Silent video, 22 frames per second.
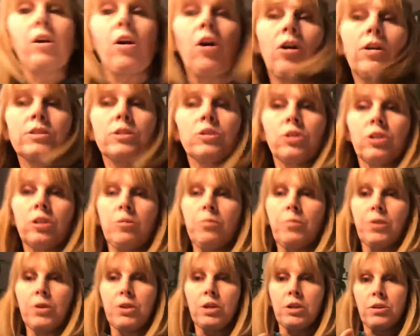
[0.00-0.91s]
also gonna
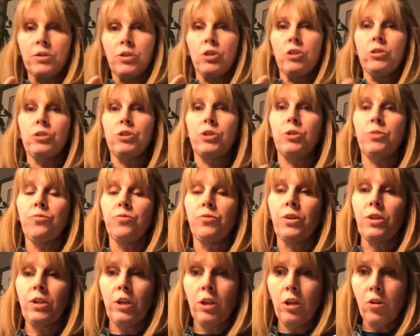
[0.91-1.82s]
put a YouTube
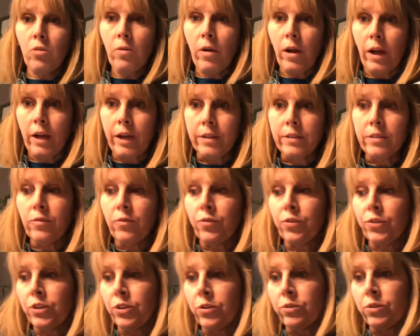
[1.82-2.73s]
video on
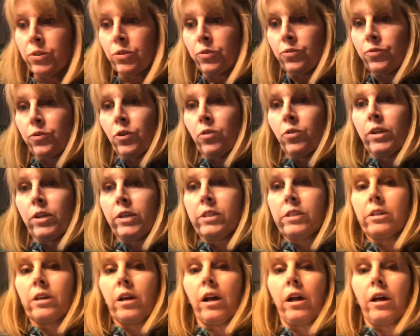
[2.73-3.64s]
for you to
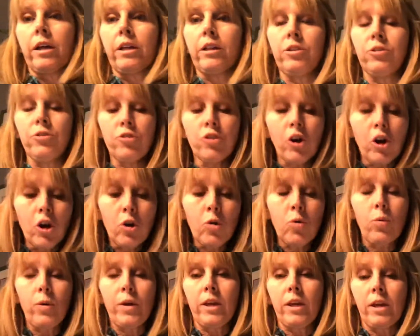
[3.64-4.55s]
focus on
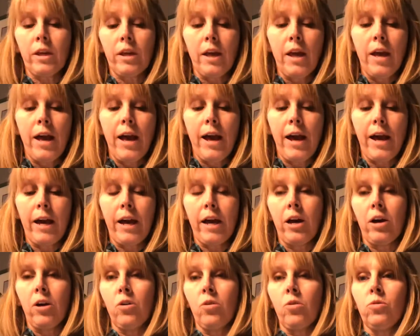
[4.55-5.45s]
knowing
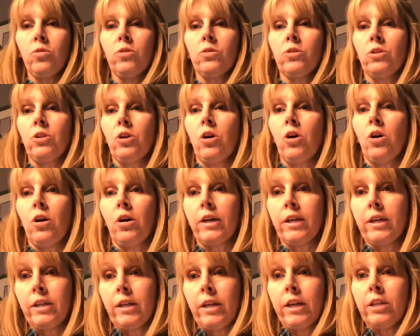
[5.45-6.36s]
how
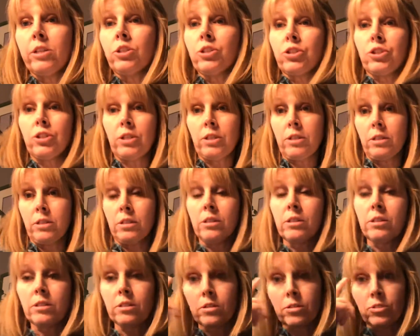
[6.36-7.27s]
long an inch
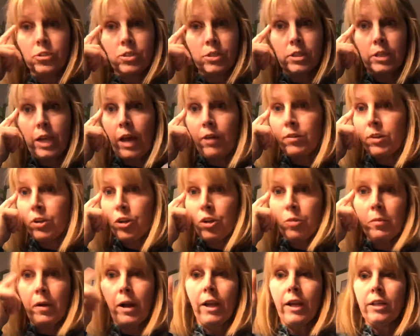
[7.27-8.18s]
is. Just have it in
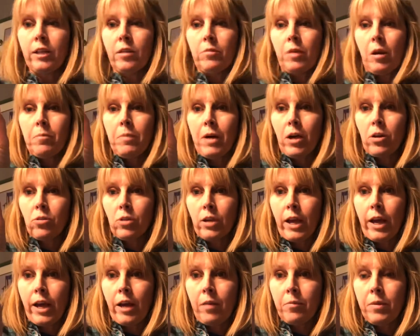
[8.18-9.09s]
your mind, a bottle
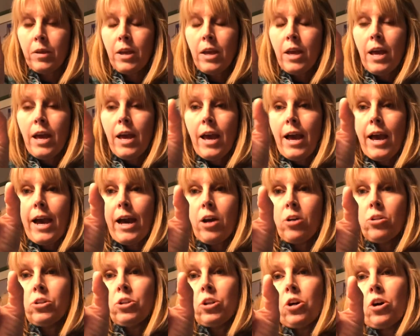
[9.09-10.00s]
cap,
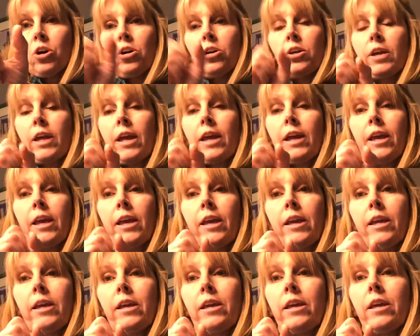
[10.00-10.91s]
how long
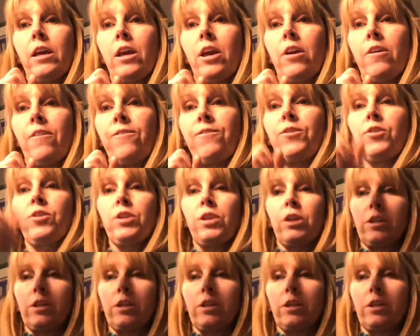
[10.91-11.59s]
a foot